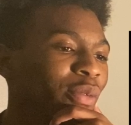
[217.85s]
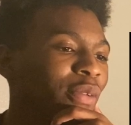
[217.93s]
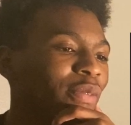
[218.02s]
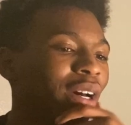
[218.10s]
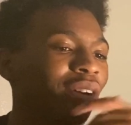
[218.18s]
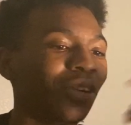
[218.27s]

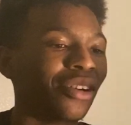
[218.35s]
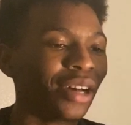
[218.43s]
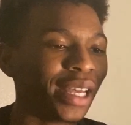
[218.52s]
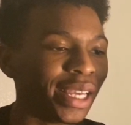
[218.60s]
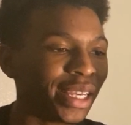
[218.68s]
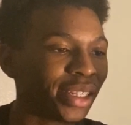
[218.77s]
without
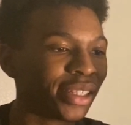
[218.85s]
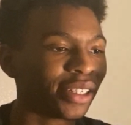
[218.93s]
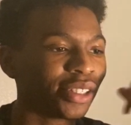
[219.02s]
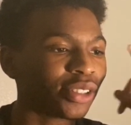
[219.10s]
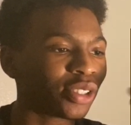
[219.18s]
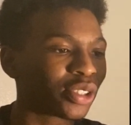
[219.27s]
Lay,
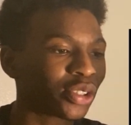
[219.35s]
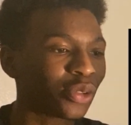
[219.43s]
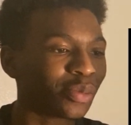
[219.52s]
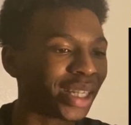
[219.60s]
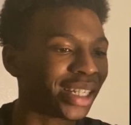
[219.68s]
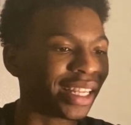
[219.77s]

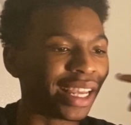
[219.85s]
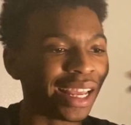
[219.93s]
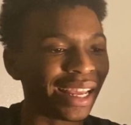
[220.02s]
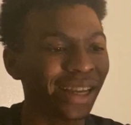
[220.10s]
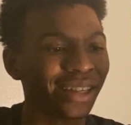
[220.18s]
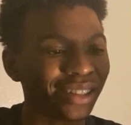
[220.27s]
Schumann,
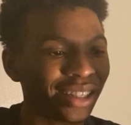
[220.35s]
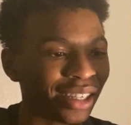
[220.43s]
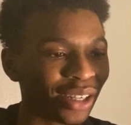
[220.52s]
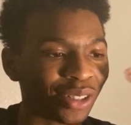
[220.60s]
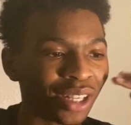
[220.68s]
and Dio.